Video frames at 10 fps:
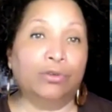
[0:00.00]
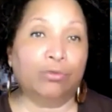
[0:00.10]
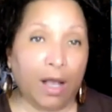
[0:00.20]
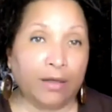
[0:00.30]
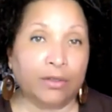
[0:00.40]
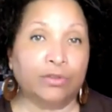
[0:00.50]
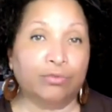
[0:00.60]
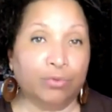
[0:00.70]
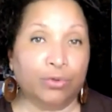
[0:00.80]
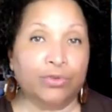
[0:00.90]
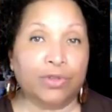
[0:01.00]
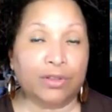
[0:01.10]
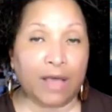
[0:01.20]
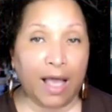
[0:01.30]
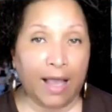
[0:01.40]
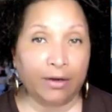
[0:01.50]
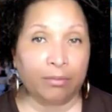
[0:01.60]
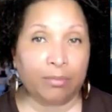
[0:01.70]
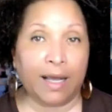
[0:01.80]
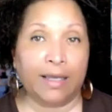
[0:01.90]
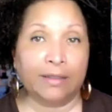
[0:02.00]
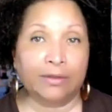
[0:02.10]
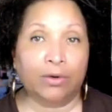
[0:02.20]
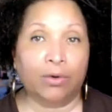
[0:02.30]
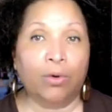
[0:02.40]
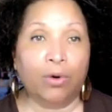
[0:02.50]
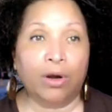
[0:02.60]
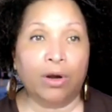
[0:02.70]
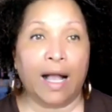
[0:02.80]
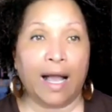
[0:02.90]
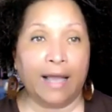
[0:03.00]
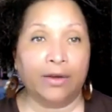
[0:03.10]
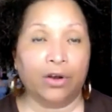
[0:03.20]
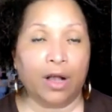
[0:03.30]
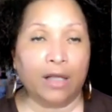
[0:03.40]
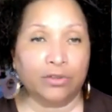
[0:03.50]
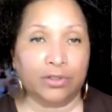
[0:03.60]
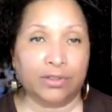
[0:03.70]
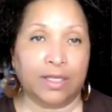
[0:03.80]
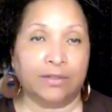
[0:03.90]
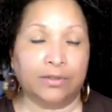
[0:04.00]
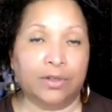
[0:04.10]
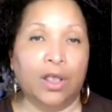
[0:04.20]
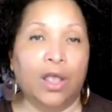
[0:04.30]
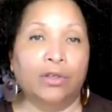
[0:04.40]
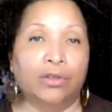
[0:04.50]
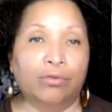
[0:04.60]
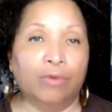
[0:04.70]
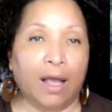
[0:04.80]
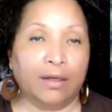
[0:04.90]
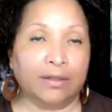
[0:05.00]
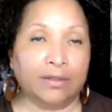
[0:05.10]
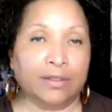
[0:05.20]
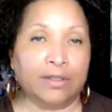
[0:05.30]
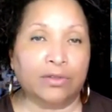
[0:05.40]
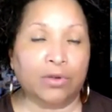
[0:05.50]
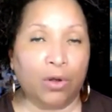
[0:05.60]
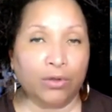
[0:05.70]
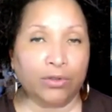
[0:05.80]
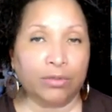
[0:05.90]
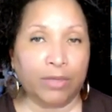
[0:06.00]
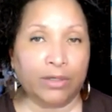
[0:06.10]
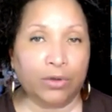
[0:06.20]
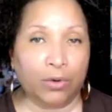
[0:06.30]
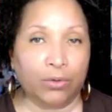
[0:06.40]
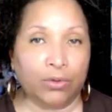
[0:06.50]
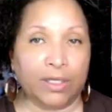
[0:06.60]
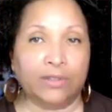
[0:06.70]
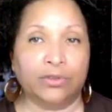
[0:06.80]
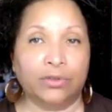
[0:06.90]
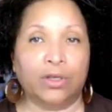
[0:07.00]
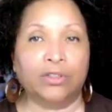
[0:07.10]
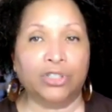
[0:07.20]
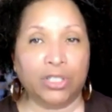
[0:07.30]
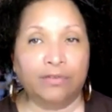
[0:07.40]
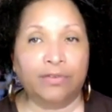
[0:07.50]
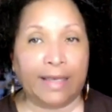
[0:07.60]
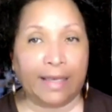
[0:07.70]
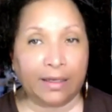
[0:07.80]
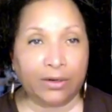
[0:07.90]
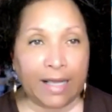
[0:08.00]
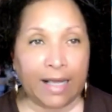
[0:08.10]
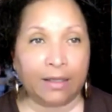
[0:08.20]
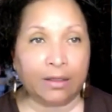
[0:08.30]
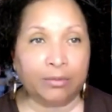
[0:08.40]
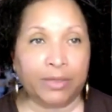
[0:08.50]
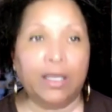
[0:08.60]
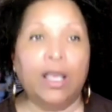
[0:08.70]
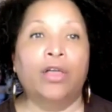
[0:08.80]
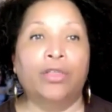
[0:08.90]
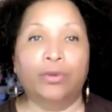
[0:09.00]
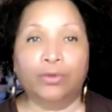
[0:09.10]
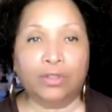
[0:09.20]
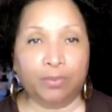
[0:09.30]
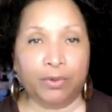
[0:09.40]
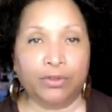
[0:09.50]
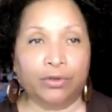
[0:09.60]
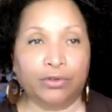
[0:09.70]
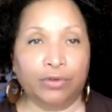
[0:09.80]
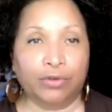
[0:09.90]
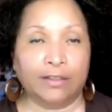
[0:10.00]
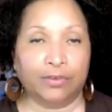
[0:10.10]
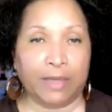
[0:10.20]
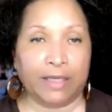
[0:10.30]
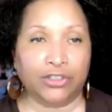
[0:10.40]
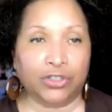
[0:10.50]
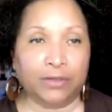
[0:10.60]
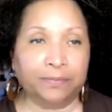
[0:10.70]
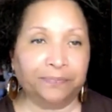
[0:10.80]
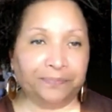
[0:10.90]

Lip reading: Uranus rules the higher mind or higher consciousness. Uranus's ultimate goal is to achieve inner alchemy through spiritual transformation.